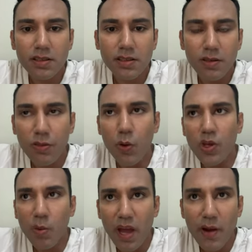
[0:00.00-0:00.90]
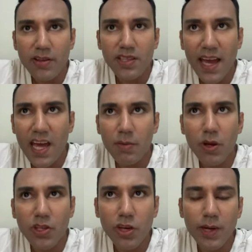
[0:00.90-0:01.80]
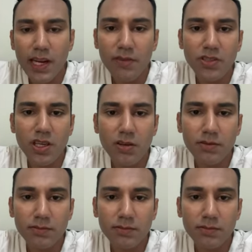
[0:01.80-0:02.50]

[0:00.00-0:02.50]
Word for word: You thought your parents cared about you and loved you,